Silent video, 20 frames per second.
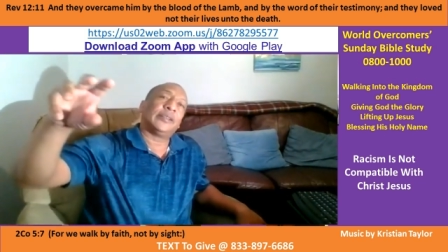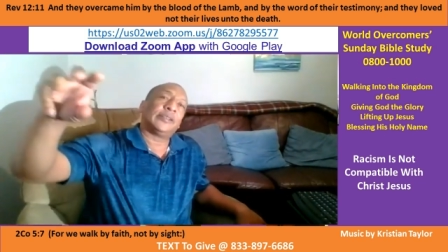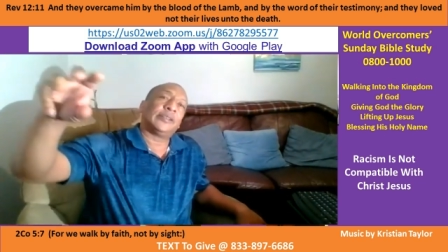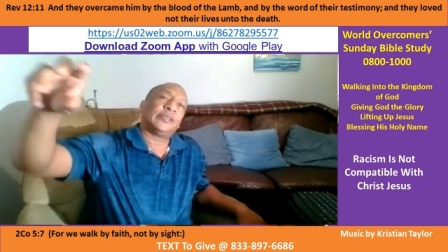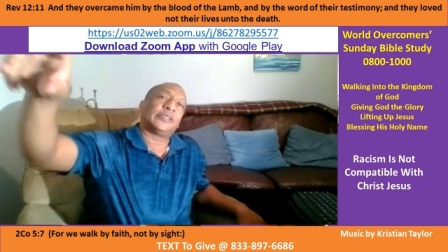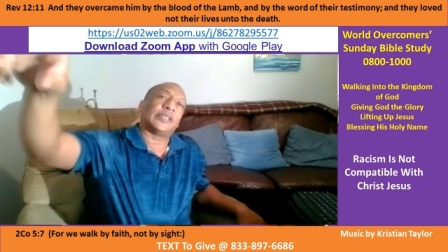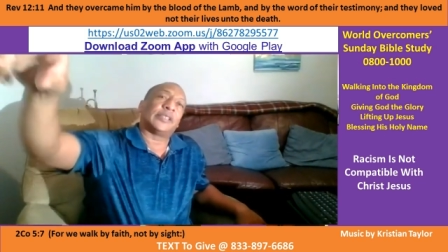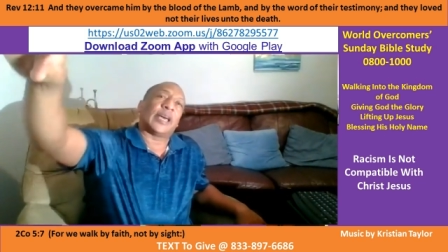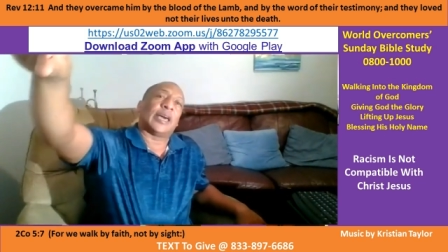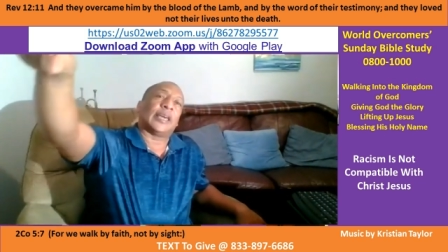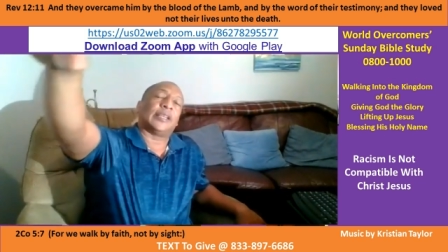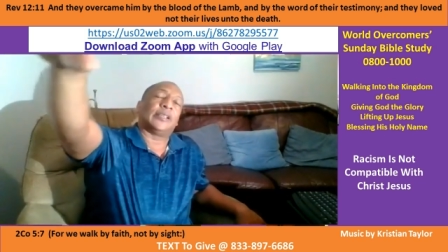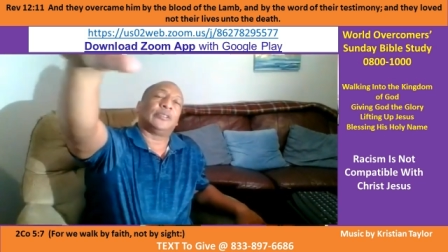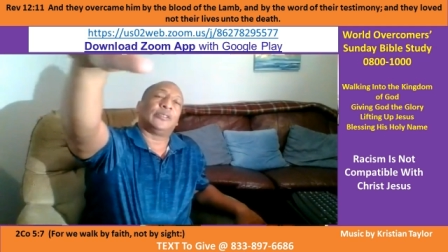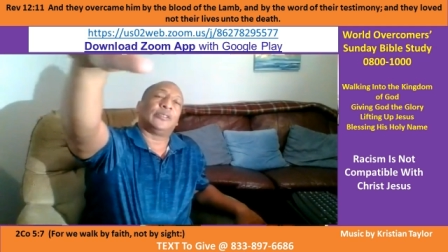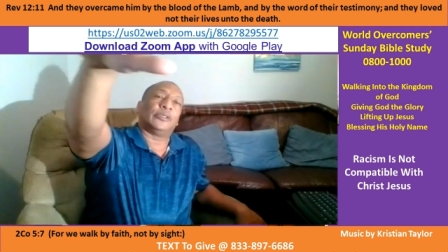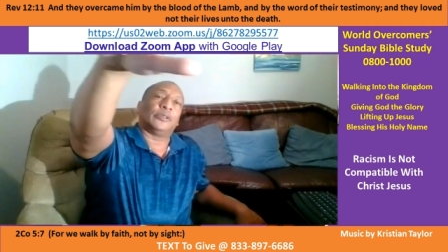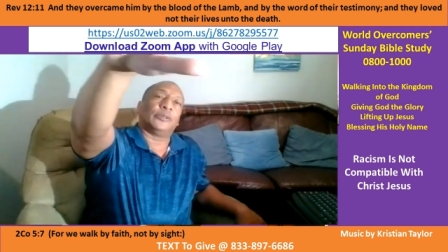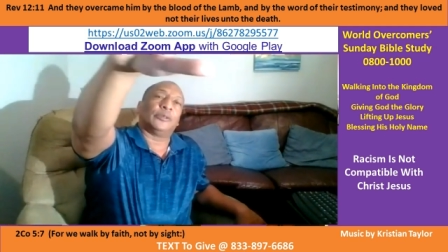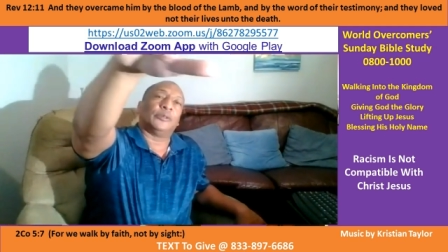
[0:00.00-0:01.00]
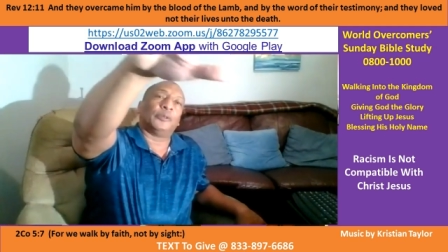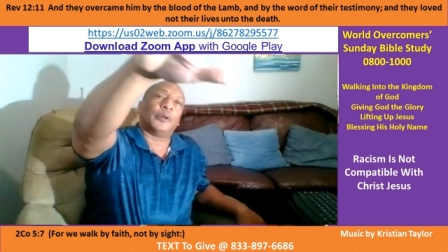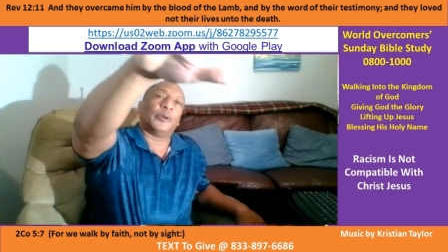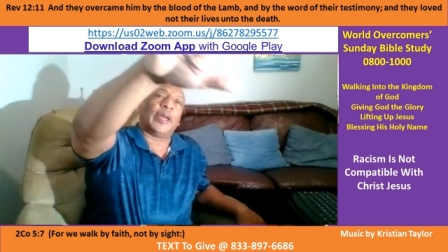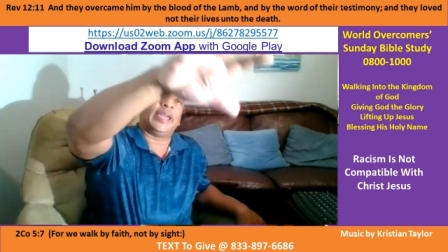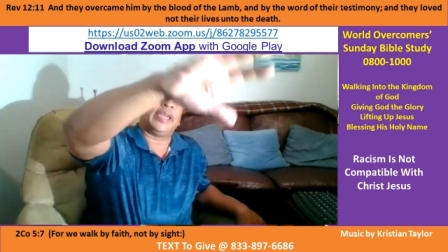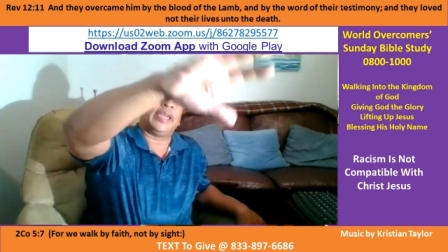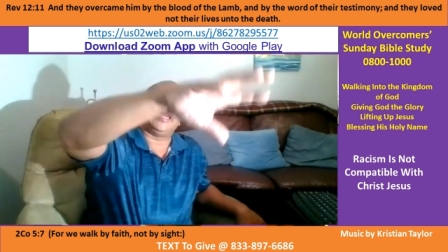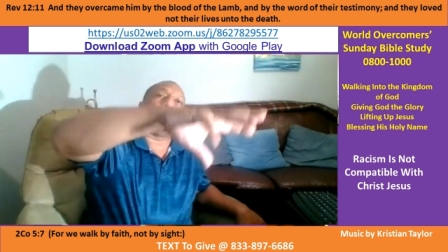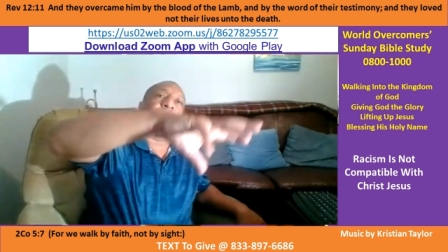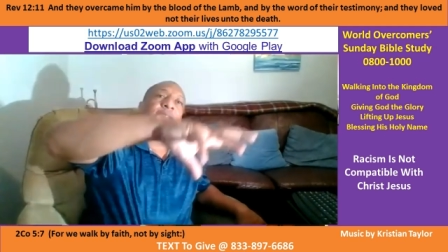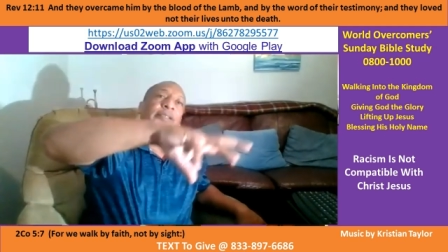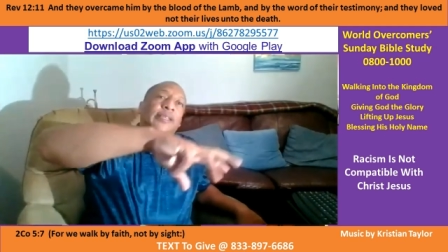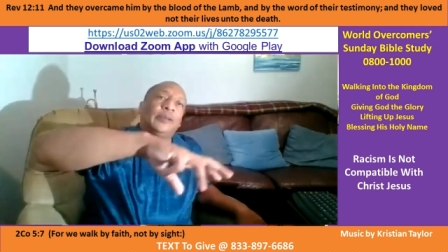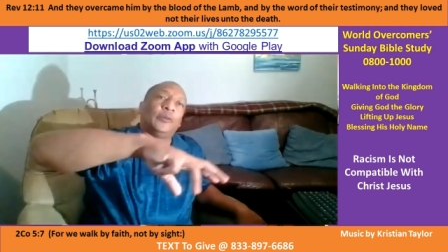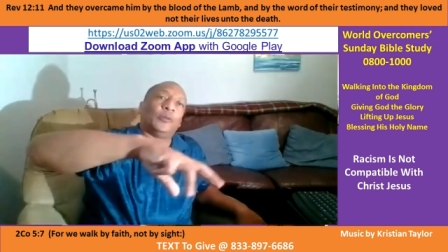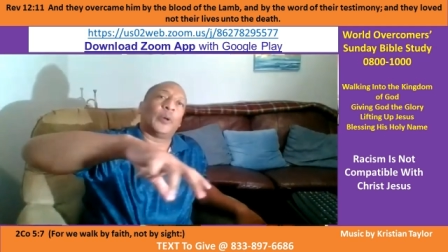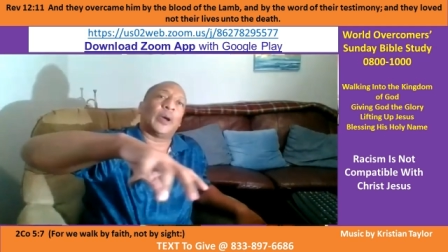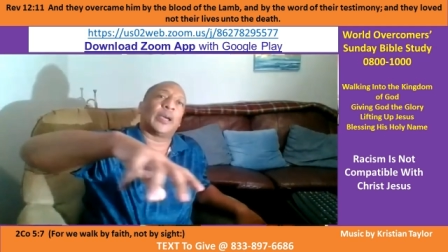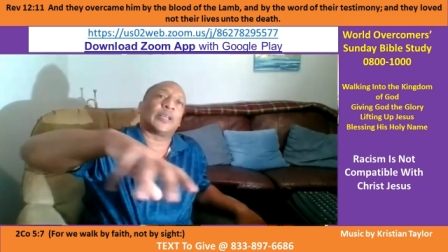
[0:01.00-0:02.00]
decided to raid
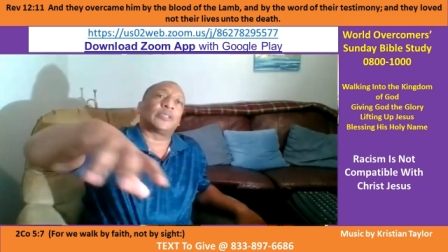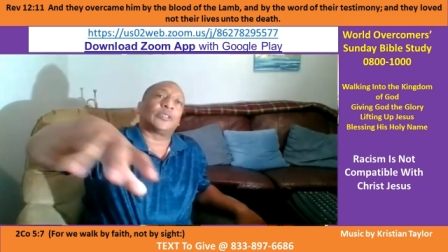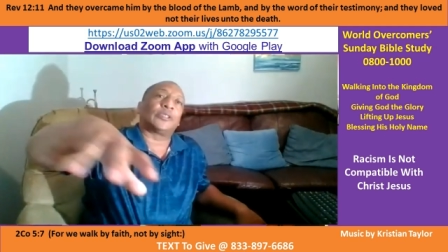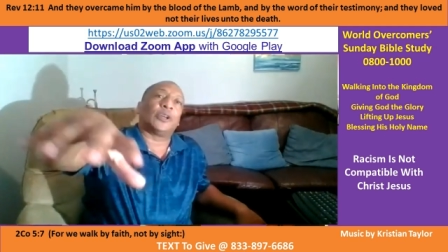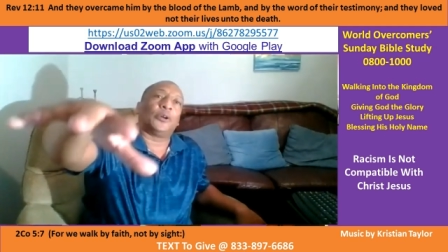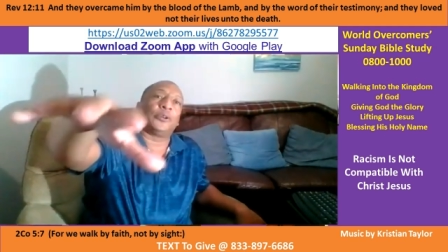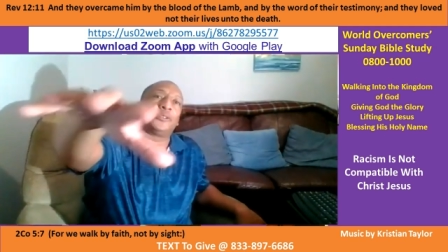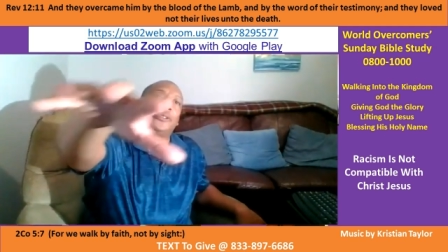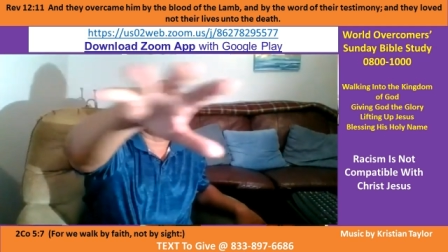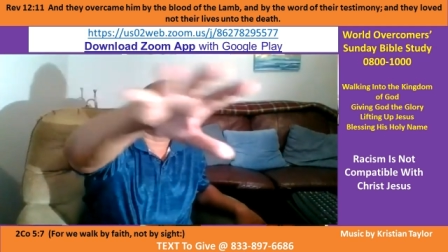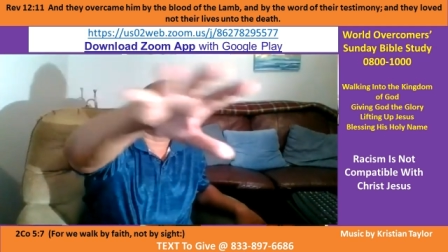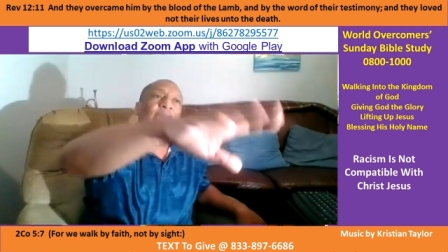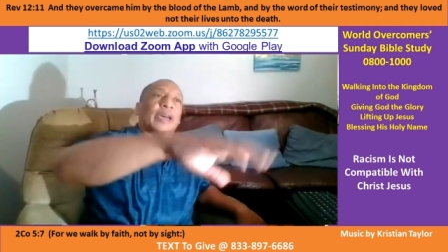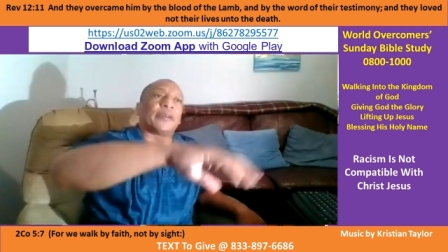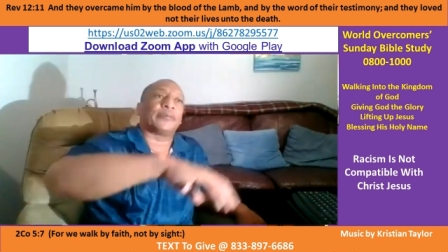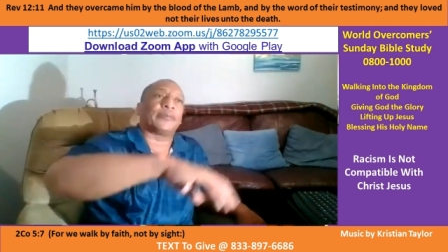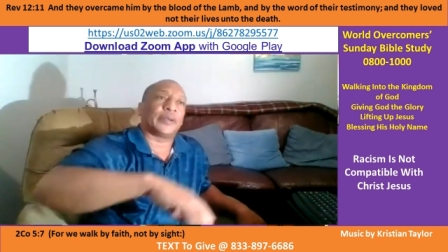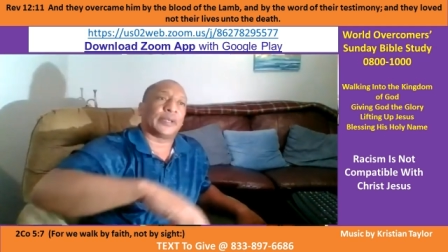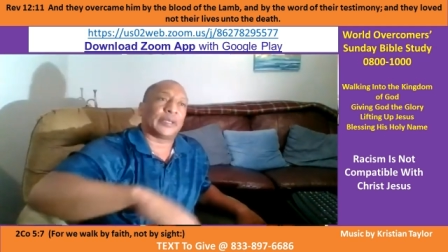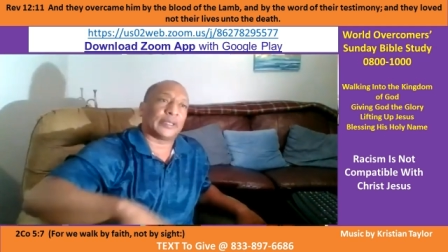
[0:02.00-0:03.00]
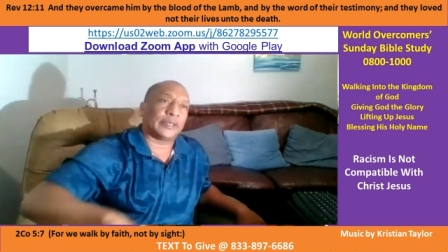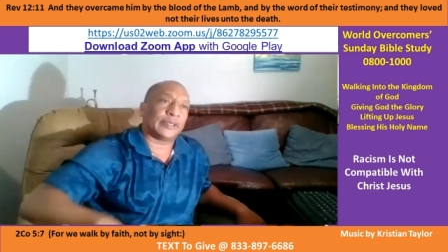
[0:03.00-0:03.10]
the west coast of Africa